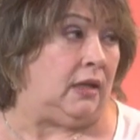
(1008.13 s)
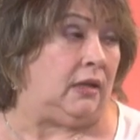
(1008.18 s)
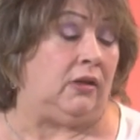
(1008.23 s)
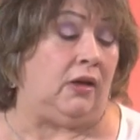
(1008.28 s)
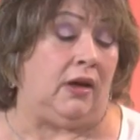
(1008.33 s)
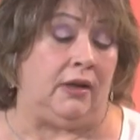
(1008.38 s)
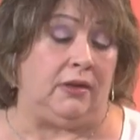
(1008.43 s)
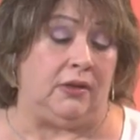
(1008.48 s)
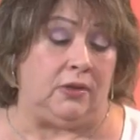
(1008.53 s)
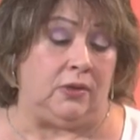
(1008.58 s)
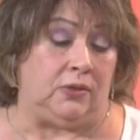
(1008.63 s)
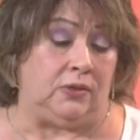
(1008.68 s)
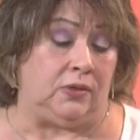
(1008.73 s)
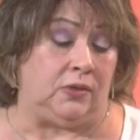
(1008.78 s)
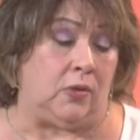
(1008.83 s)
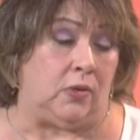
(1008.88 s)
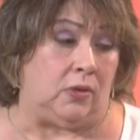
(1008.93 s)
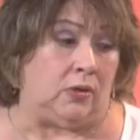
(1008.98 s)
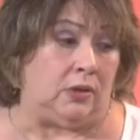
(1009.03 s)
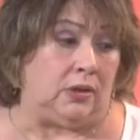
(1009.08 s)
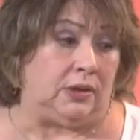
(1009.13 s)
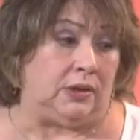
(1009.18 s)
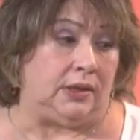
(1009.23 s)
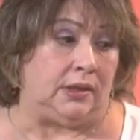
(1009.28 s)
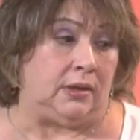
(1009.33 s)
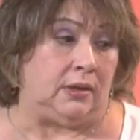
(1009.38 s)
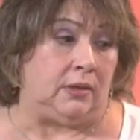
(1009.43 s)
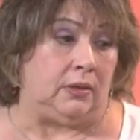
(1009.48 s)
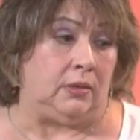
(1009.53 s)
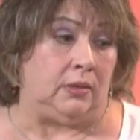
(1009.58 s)
A lot of those
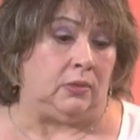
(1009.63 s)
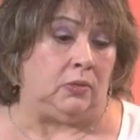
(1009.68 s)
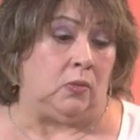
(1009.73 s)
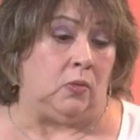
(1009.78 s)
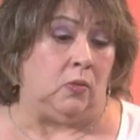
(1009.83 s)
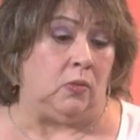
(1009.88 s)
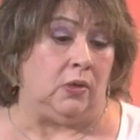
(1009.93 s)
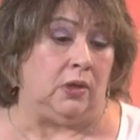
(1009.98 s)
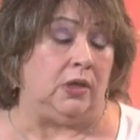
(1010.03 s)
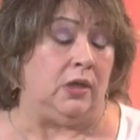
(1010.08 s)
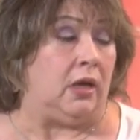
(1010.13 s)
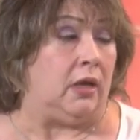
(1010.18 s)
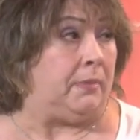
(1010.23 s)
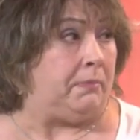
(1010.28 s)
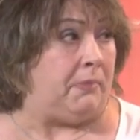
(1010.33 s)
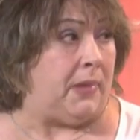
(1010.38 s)
goals were not